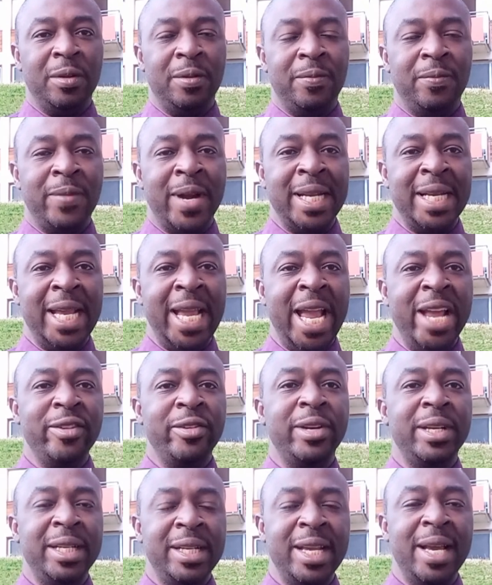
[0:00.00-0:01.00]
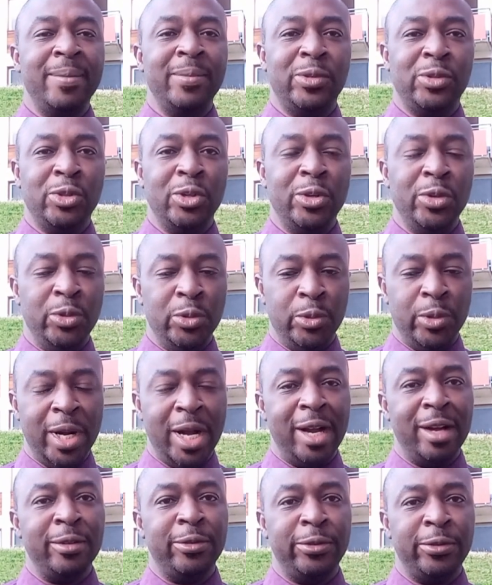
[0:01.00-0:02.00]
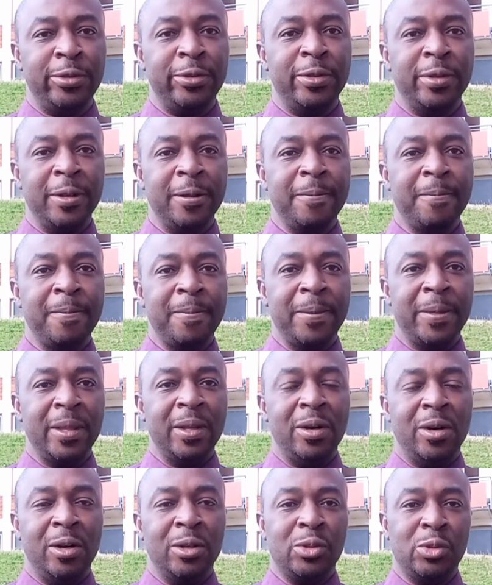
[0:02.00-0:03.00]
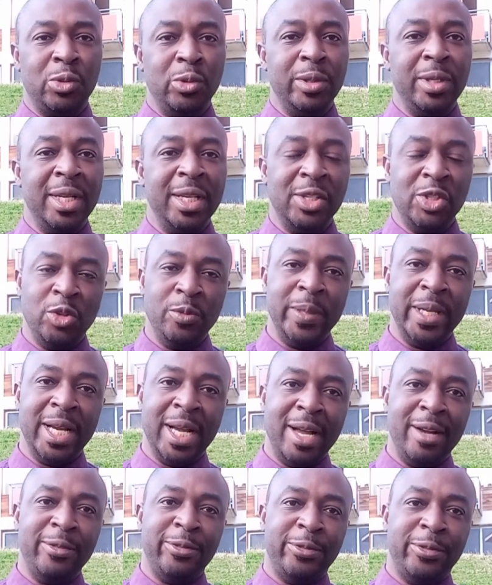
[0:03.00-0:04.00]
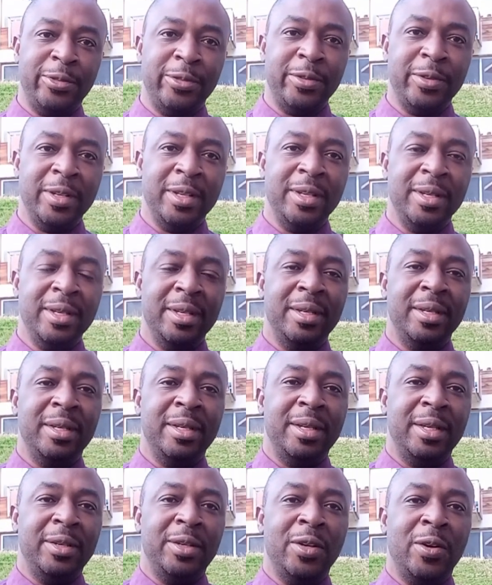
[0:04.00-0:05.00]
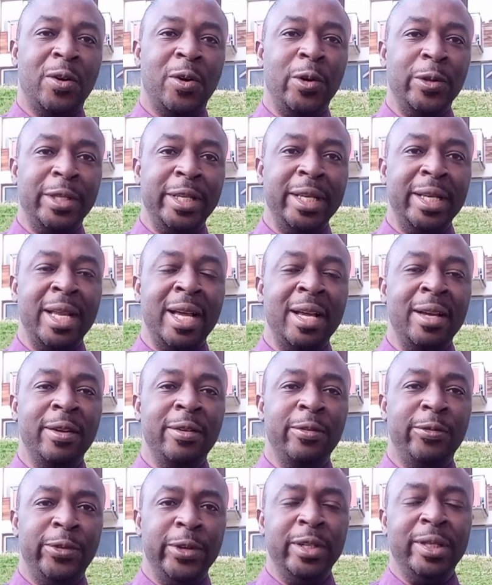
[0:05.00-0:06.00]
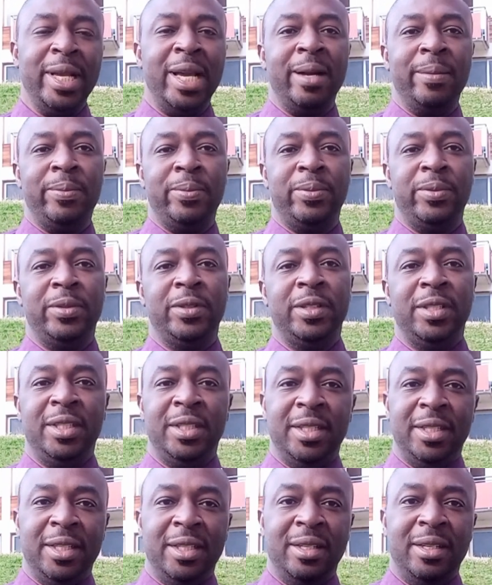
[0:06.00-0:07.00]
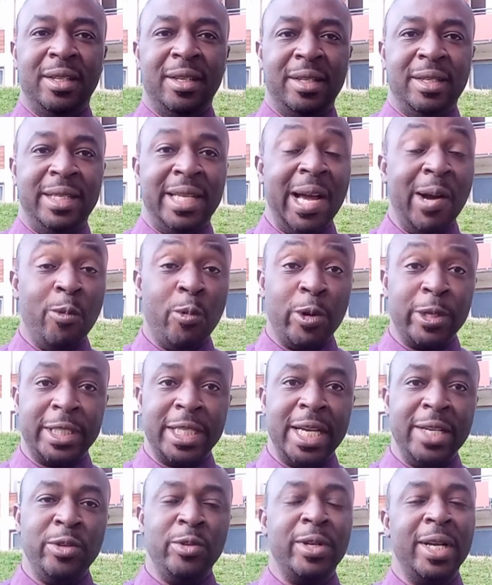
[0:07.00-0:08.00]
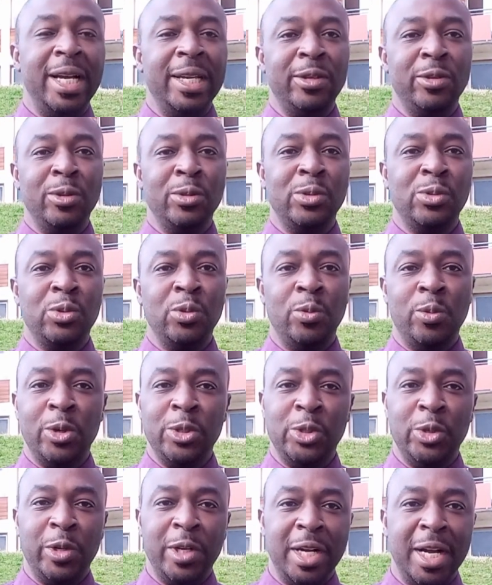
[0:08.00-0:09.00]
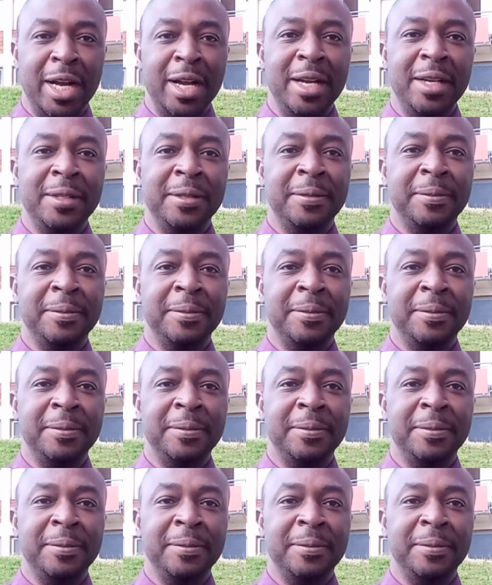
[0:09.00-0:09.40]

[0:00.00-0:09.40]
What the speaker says: by the end of the day, I'm sure you will have, or 2 days, you may have your container filled up. That water you can use to wash your car,